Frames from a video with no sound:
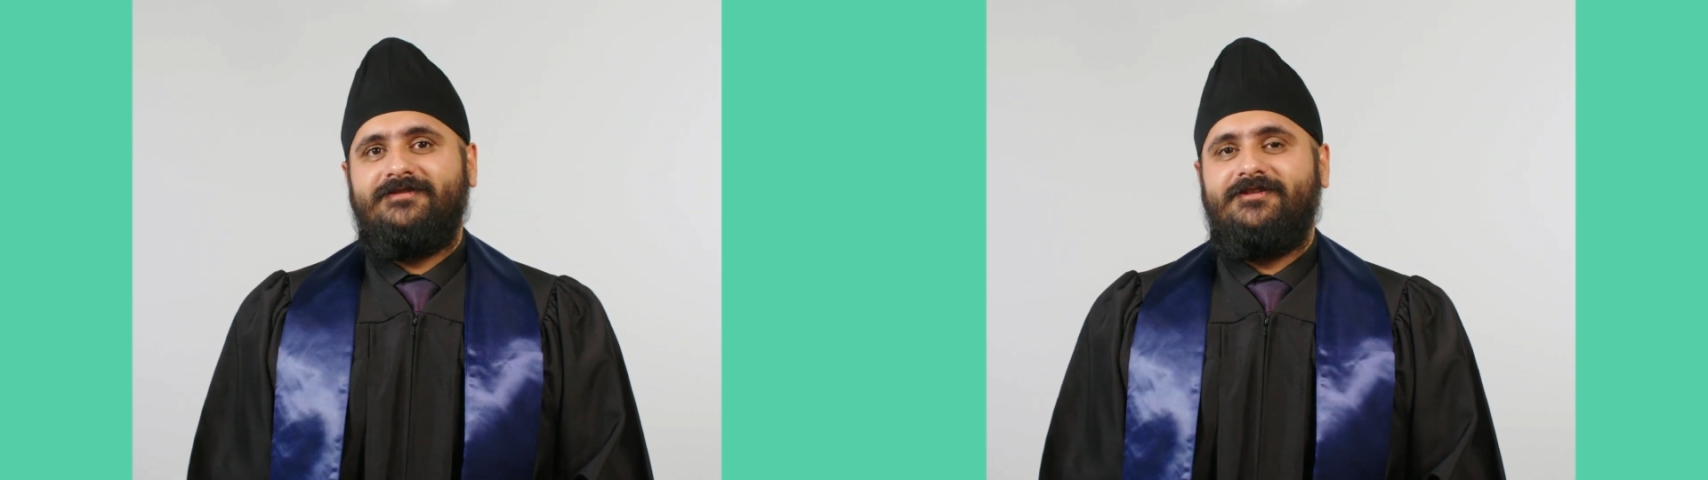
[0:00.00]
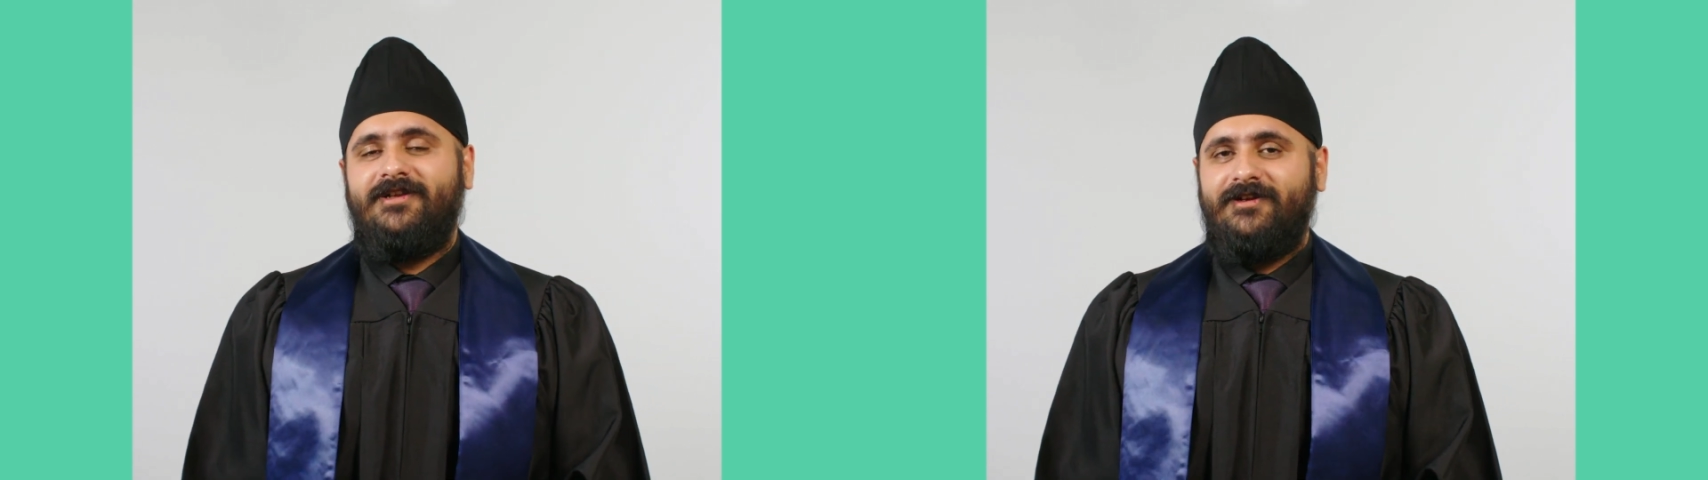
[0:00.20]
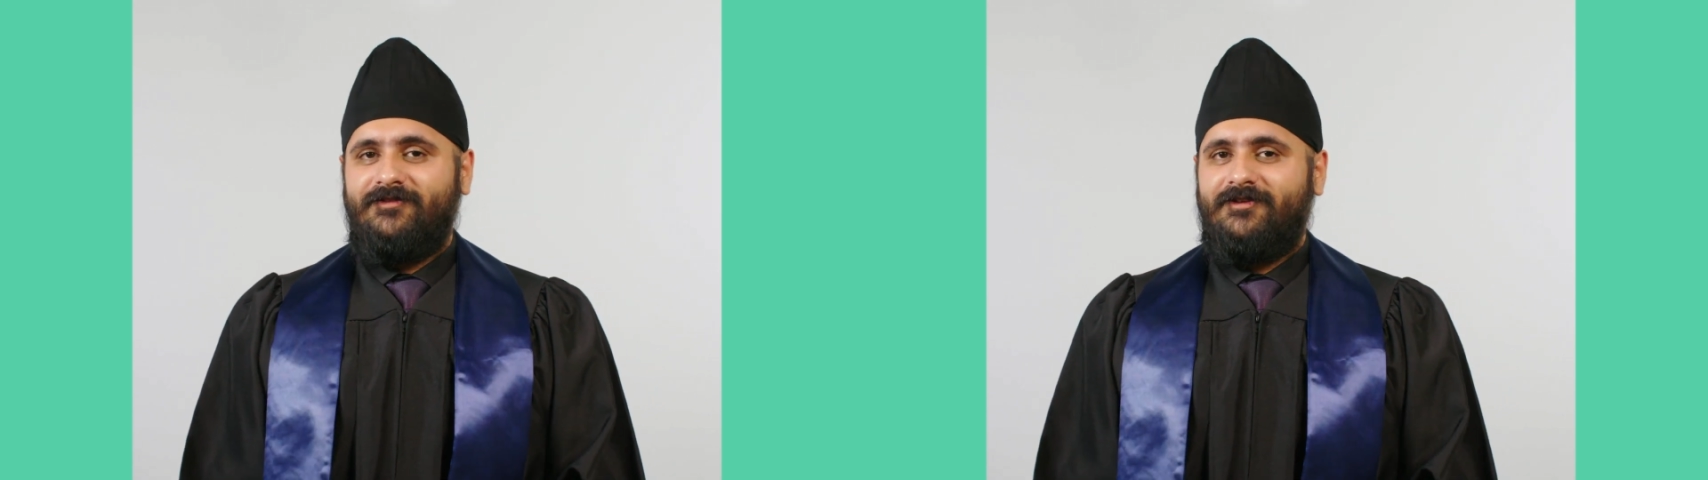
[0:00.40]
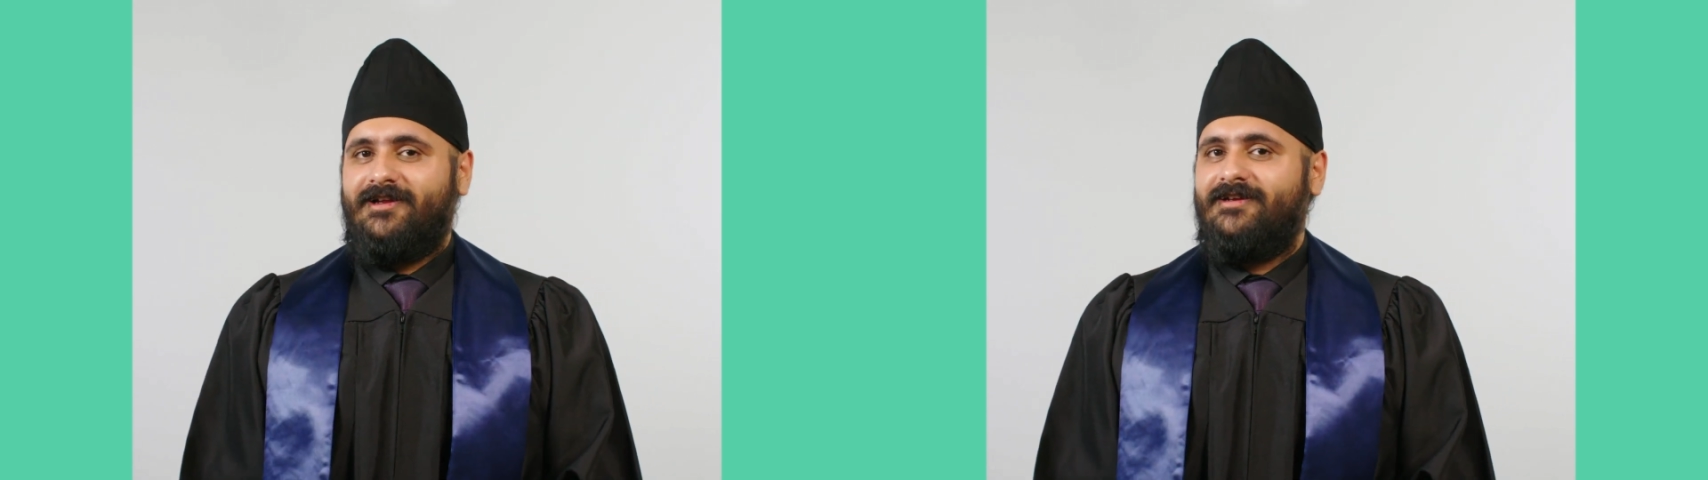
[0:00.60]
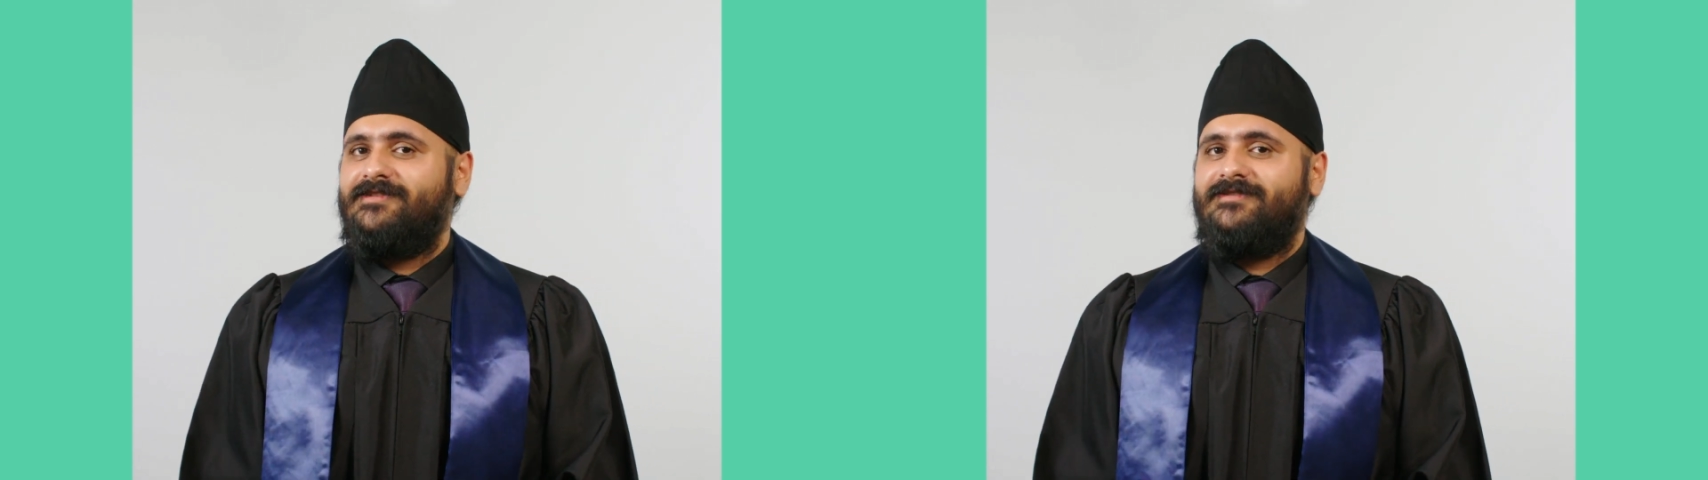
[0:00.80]
You're late for
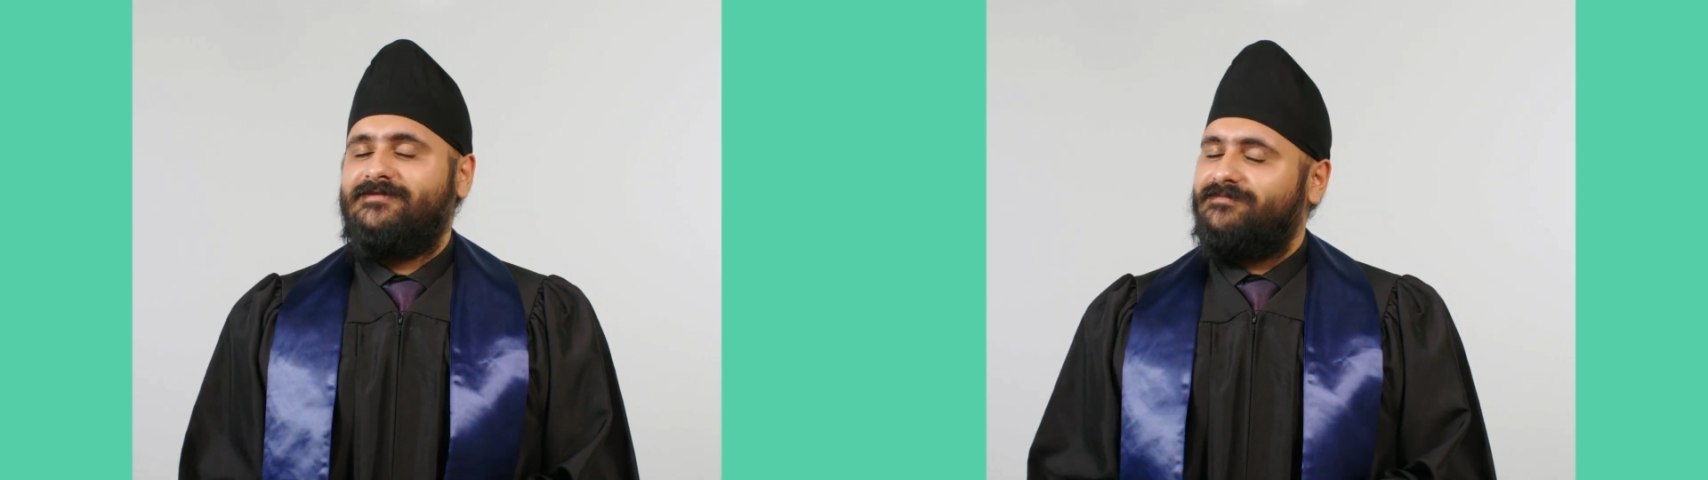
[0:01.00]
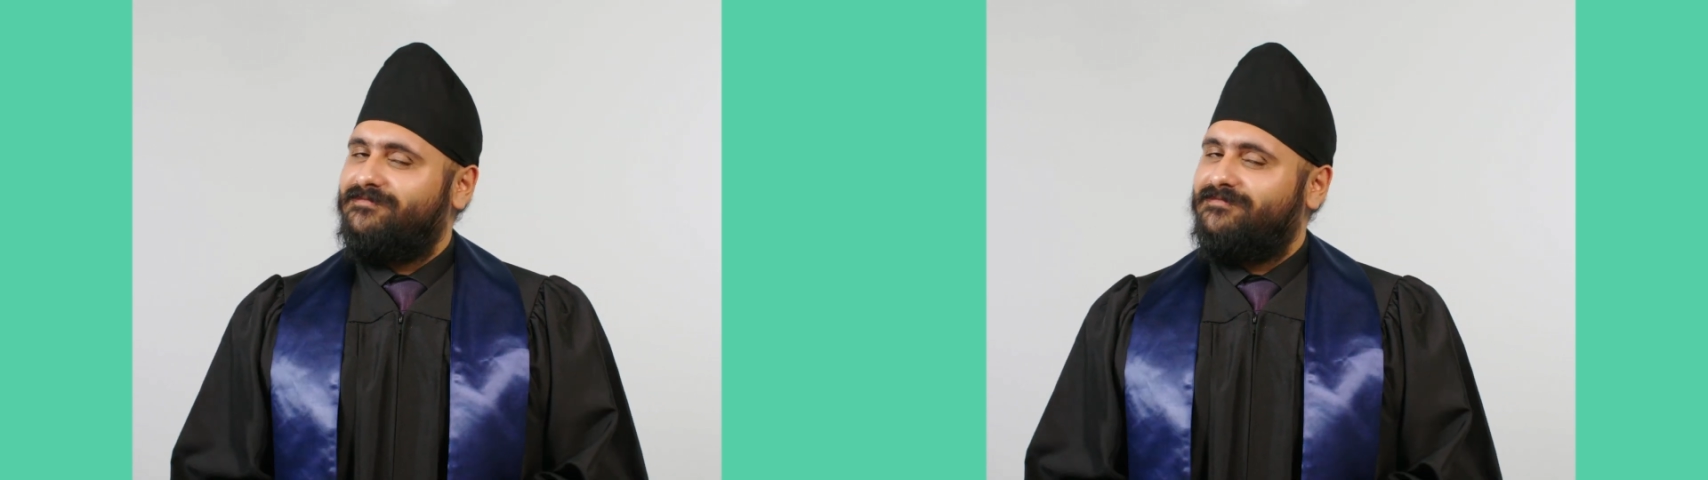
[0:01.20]
class,